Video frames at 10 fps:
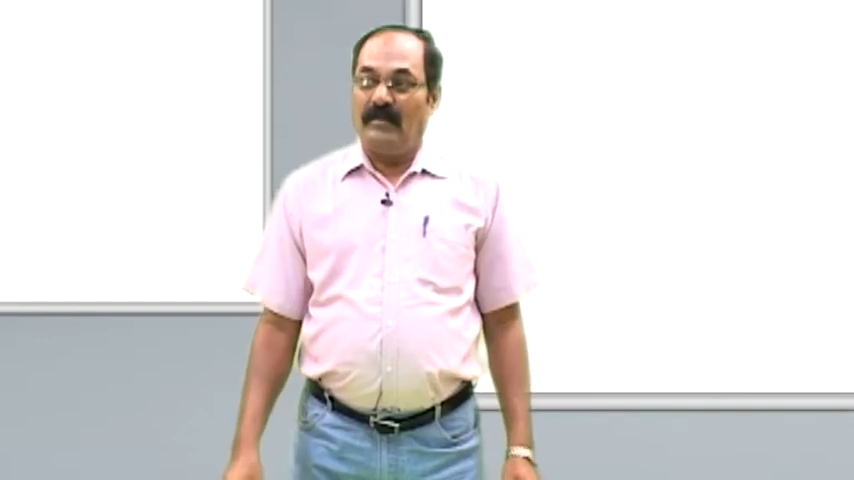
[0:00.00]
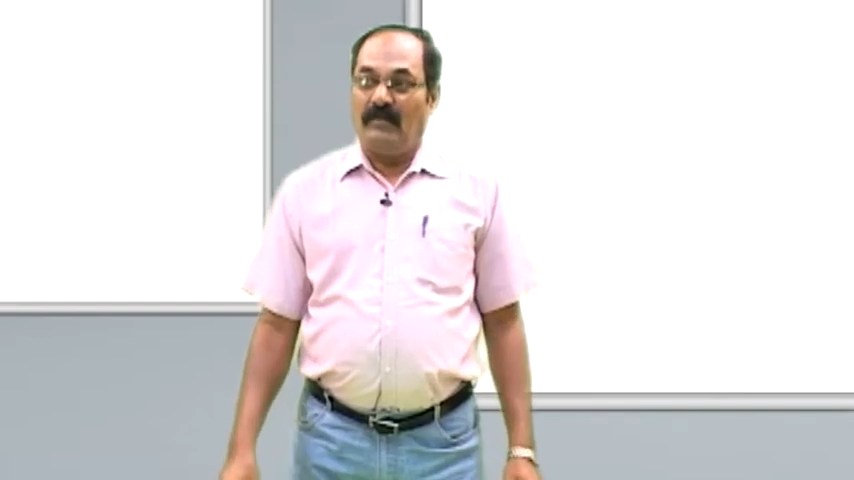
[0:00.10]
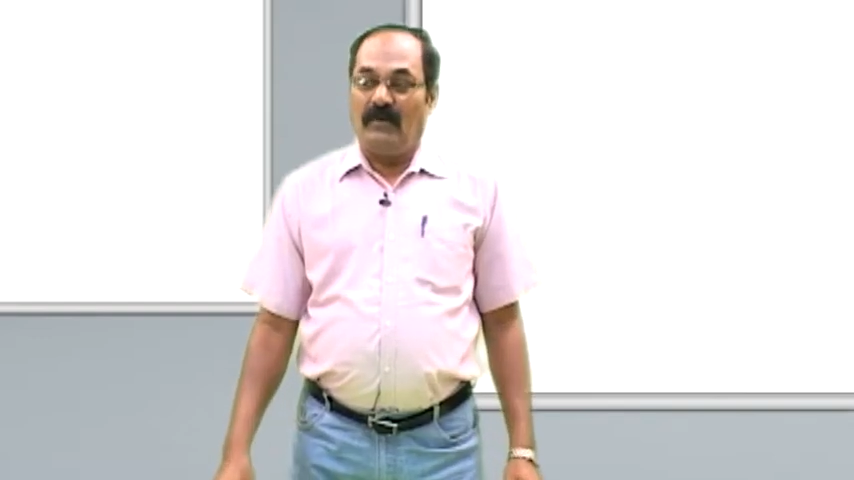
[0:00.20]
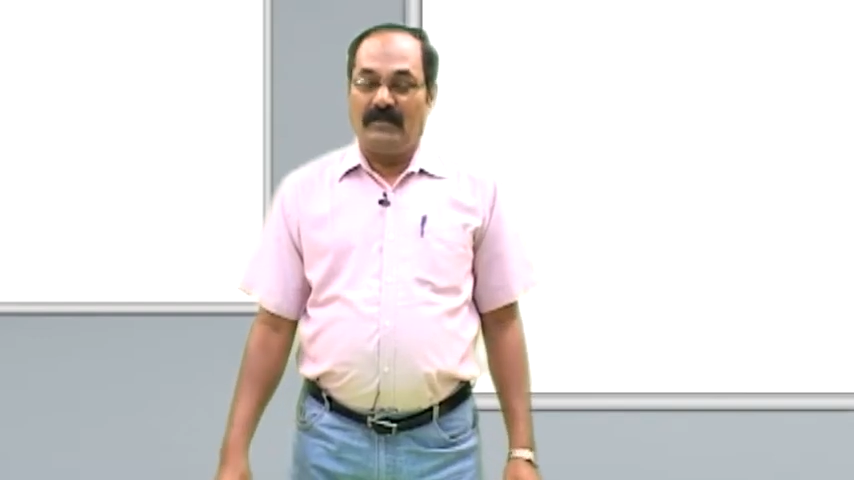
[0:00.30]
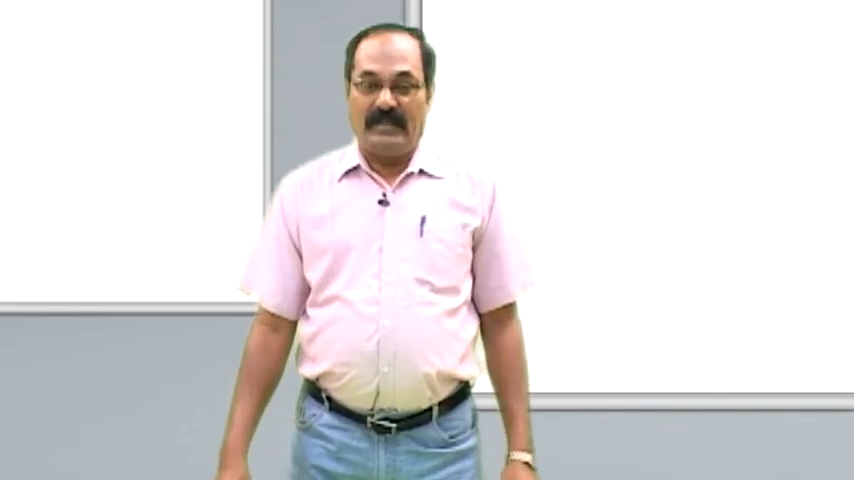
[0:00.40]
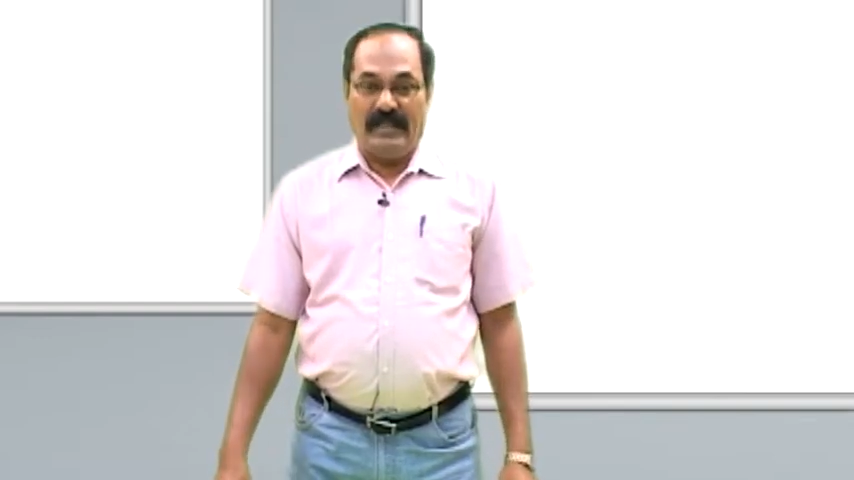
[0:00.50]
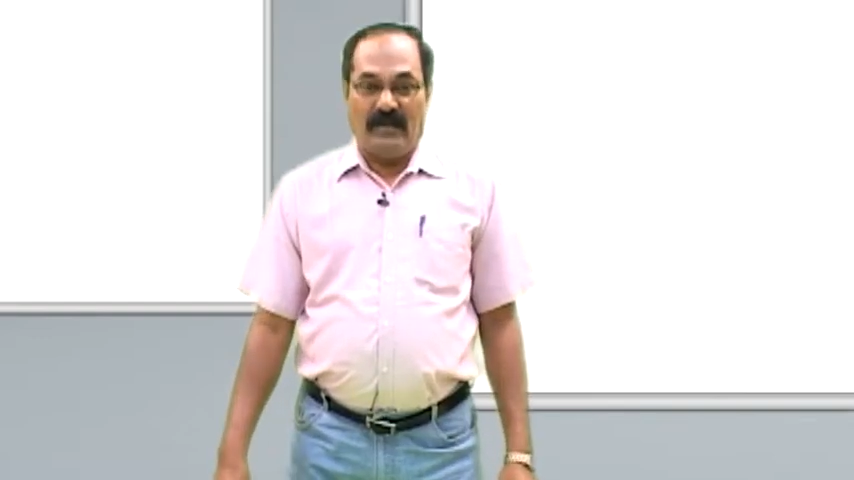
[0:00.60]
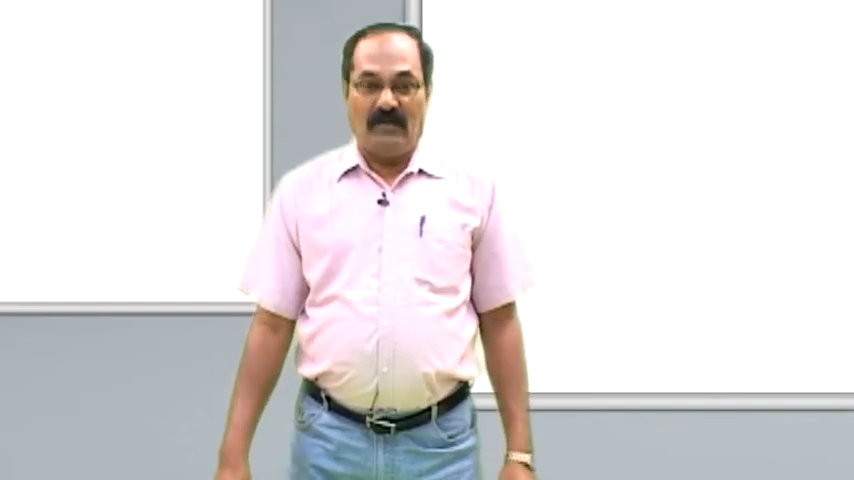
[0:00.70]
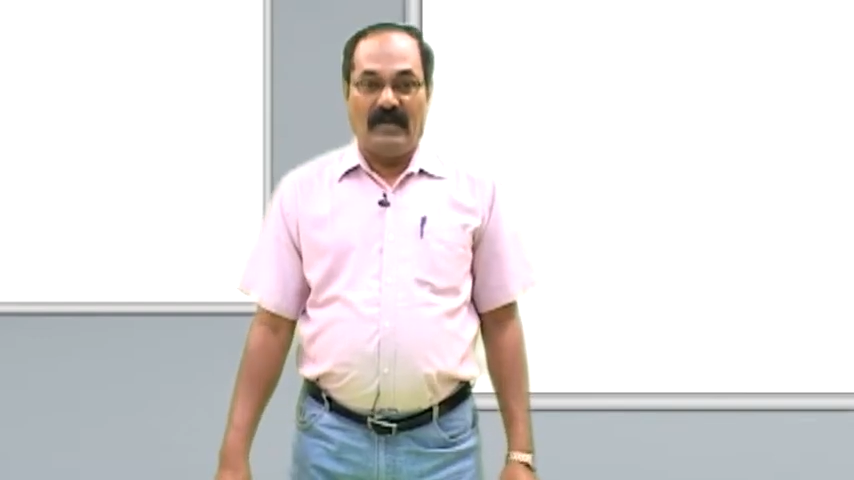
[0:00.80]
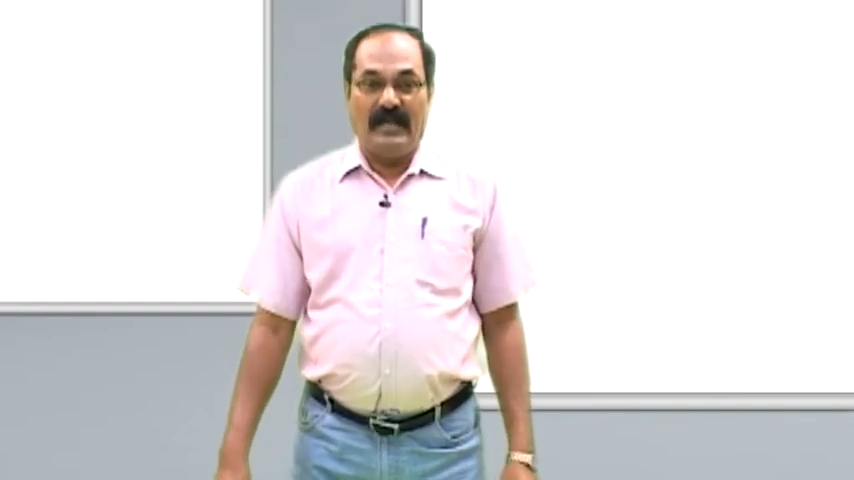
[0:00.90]
mostly
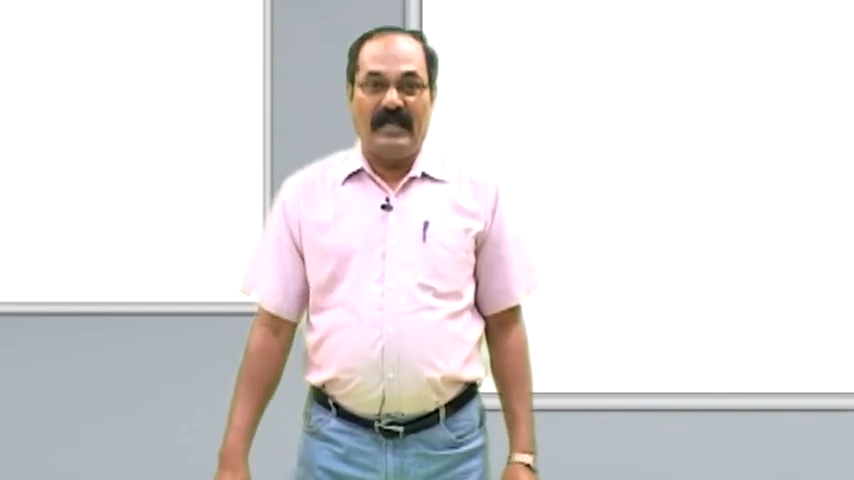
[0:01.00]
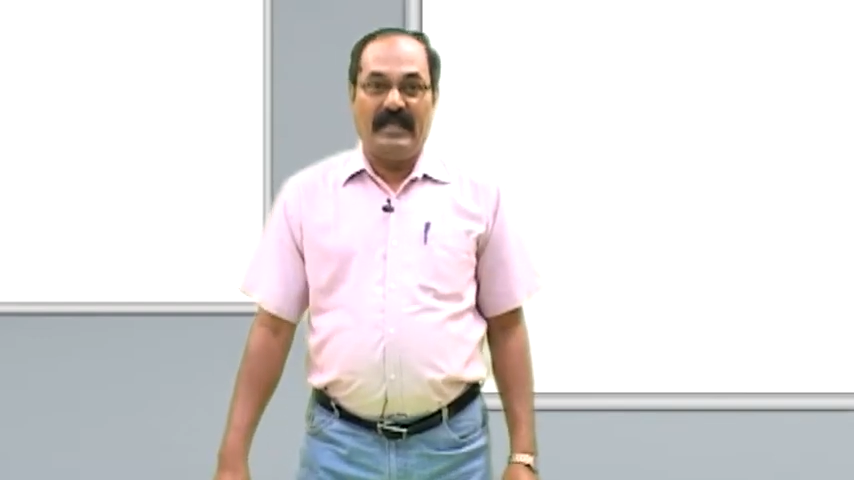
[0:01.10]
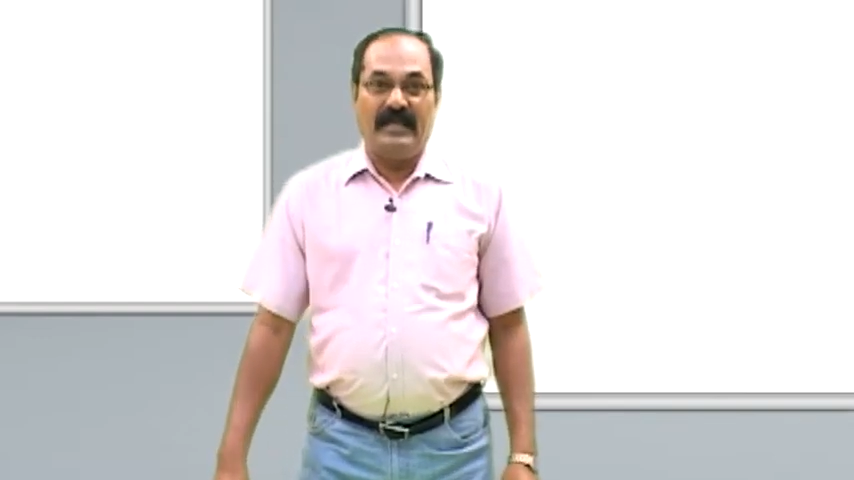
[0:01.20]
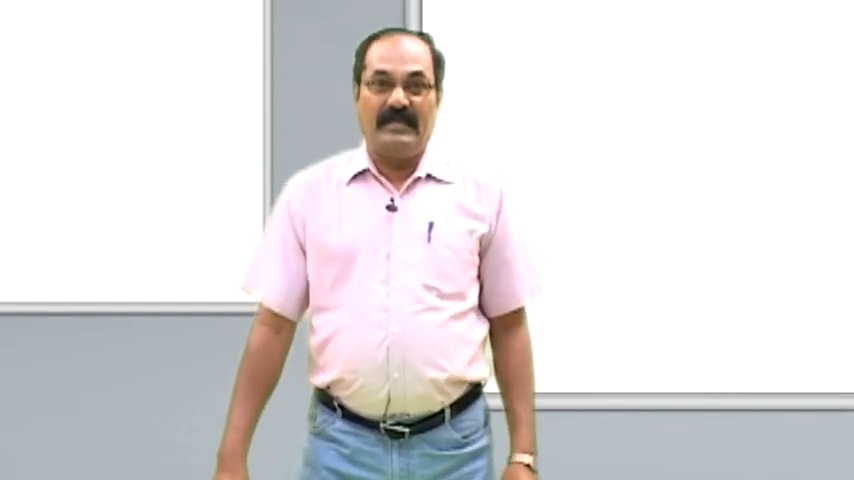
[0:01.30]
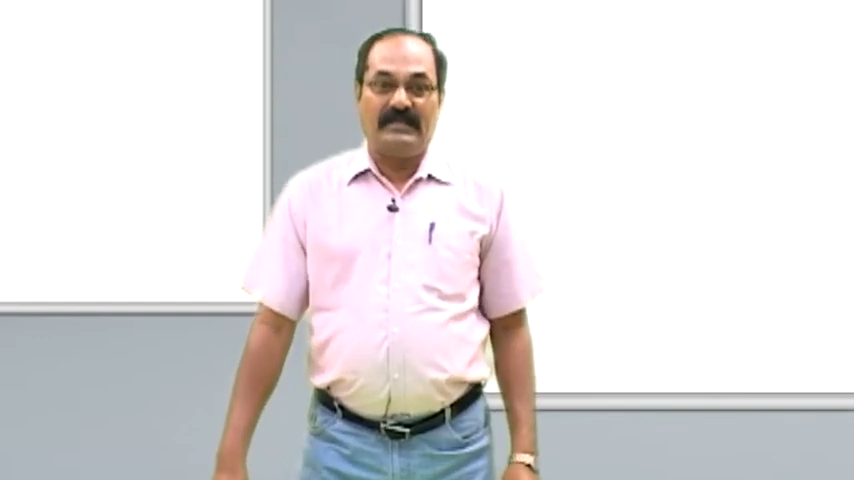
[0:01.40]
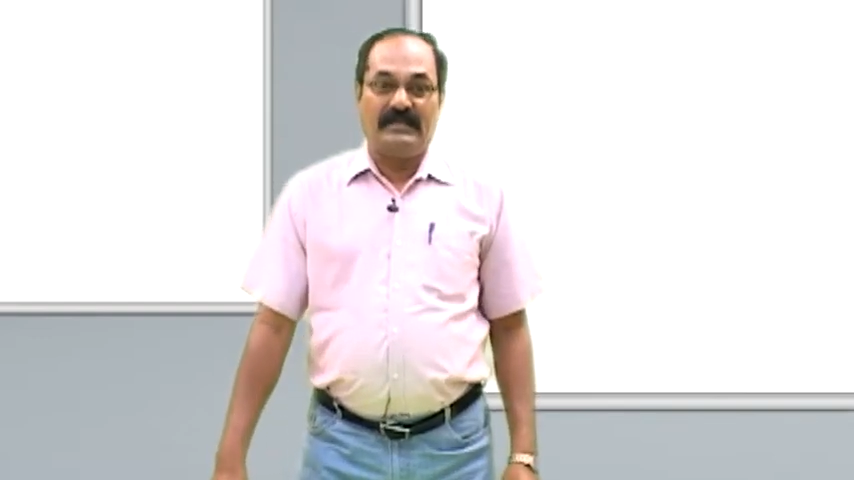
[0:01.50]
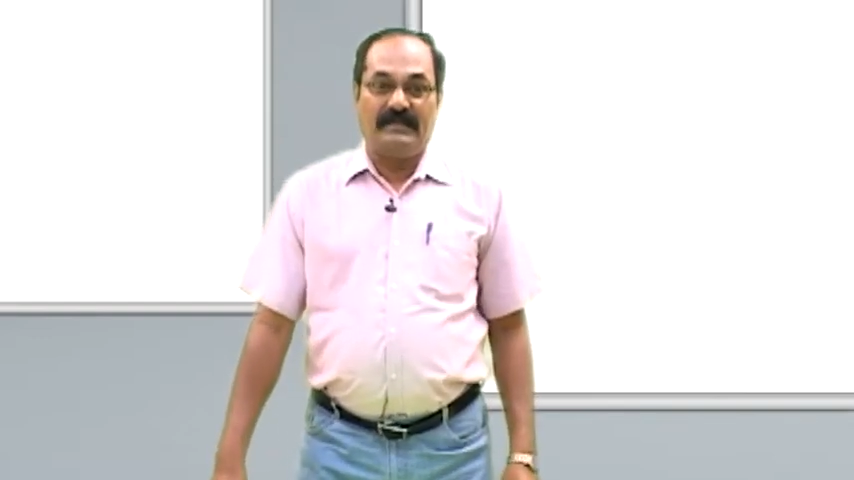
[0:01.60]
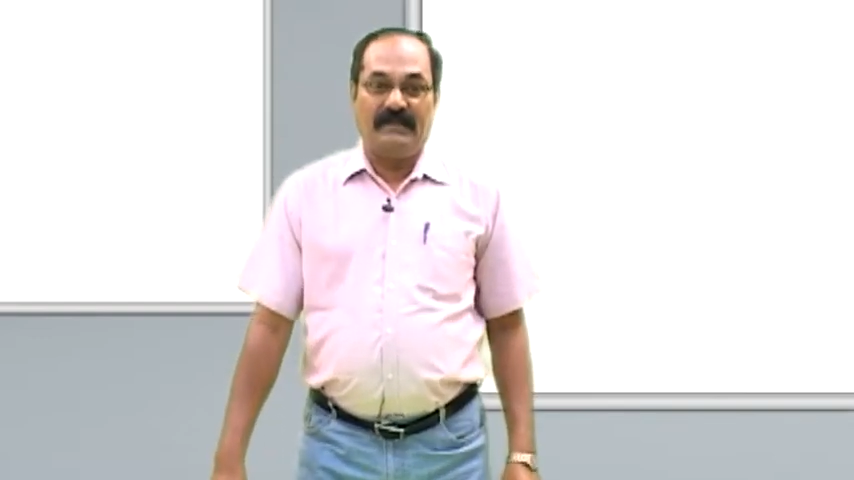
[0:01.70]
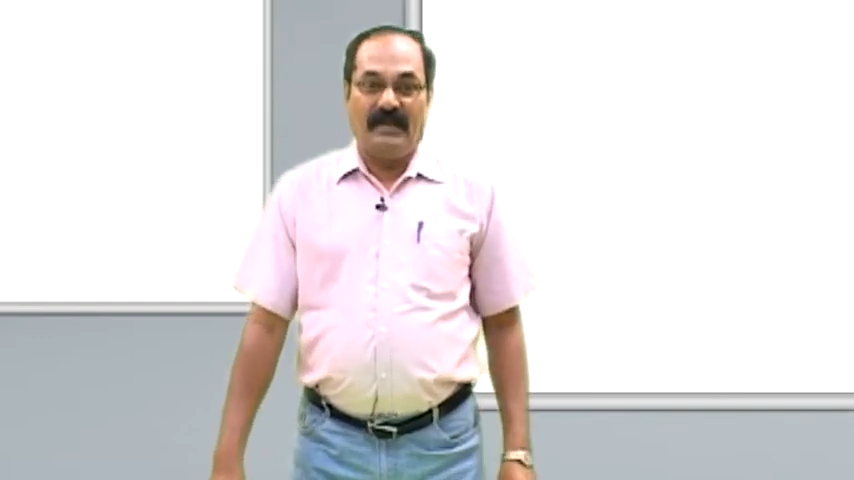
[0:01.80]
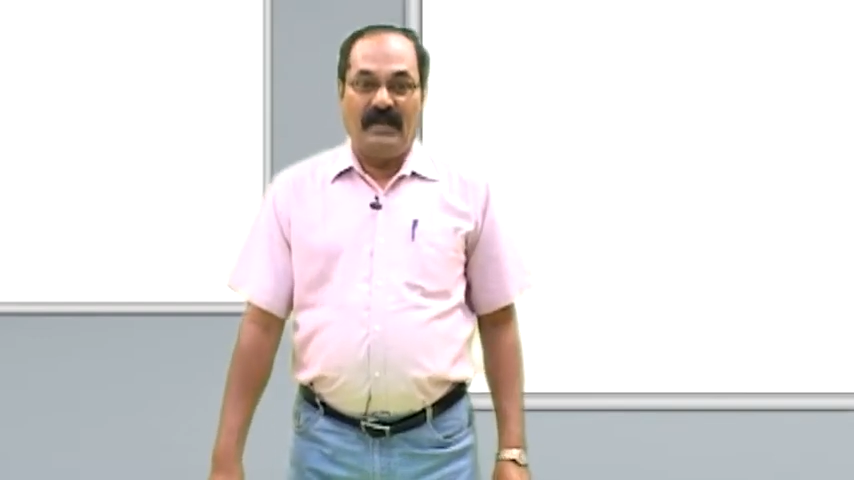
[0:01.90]
rural areas,